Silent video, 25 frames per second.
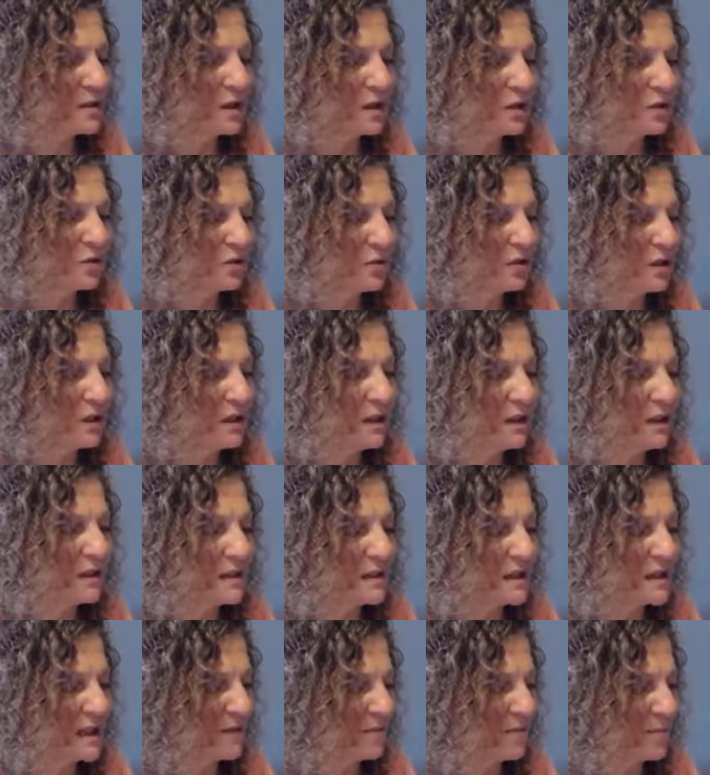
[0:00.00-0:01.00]
that you're needing
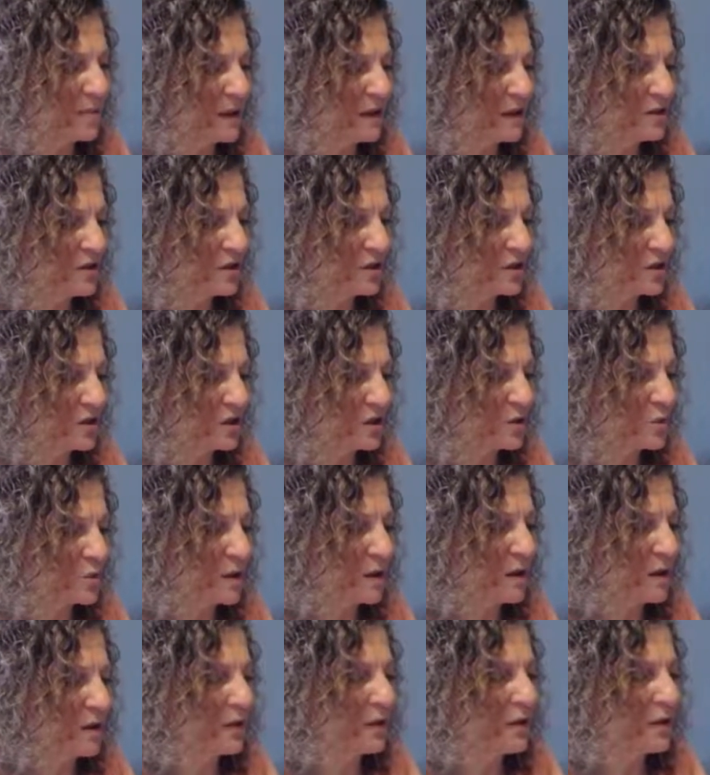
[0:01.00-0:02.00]
to have patience
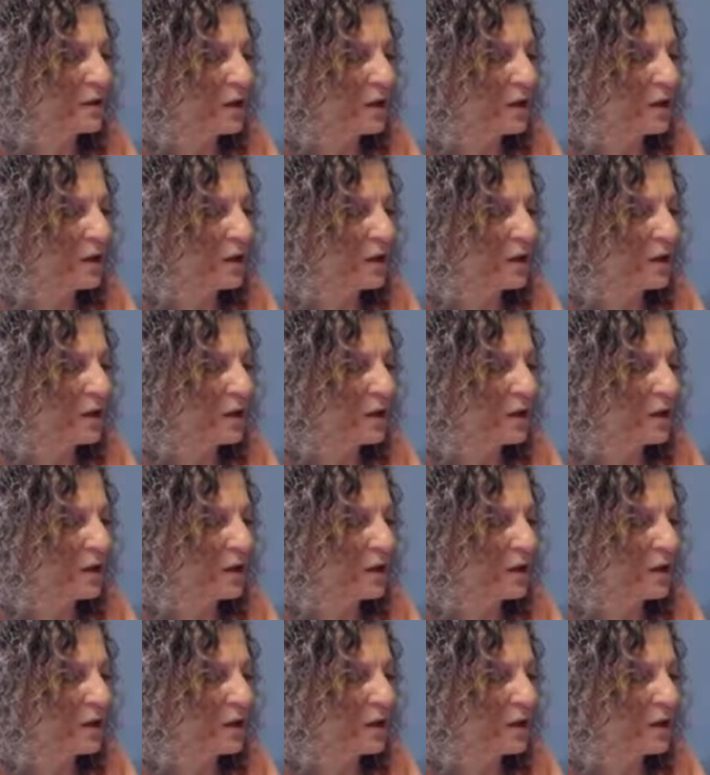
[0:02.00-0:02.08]
with,